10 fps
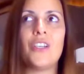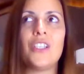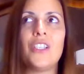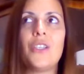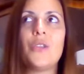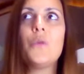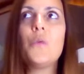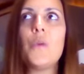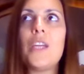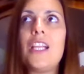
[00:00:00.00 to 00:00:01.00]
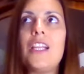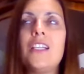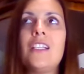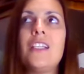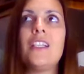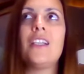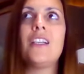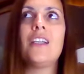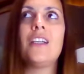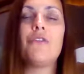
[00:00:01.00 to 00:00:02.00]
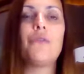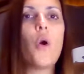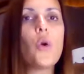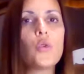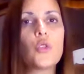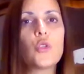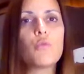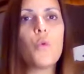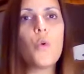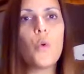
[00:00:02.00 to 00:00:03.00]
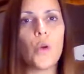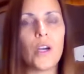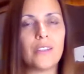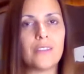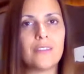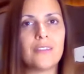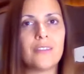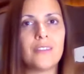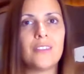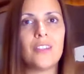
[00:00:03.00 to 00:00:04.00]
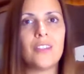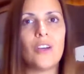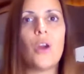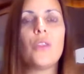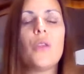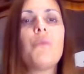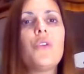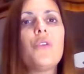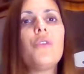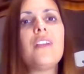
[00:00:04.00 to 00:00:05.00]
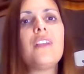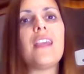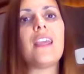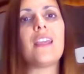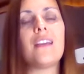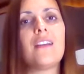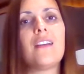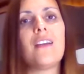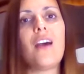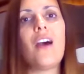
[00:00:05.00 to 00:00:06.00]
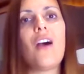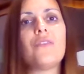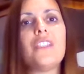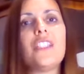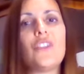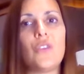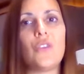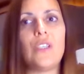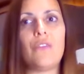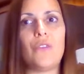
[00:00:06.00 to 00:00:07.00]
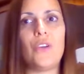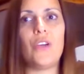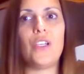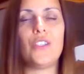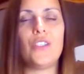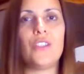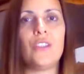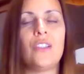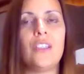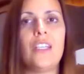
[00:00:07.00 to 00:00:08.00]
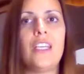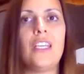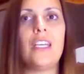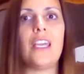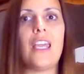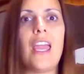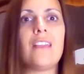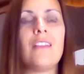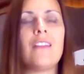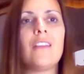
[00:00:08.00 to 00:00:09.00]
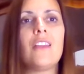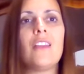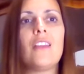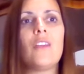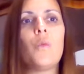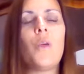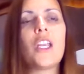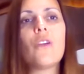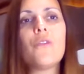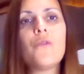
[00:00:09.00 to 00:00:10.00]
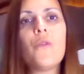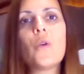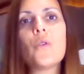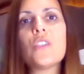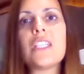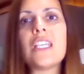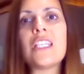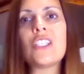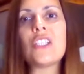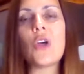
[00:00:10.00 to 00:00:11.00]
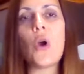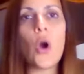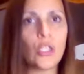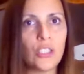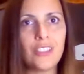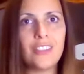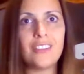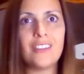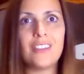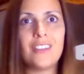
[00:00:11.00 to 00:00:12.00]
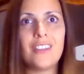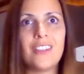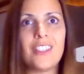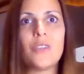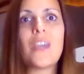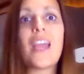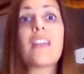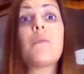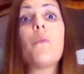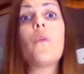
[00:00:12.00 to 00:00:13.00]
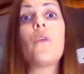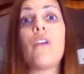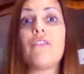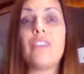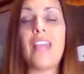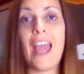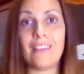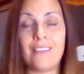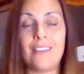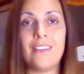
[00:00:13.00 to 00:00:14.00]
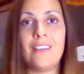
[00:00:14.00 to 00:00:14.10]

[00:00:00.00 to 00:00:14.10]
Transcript: or you will focus more on the beauty of this universe. And where your focus is on, you get more of that.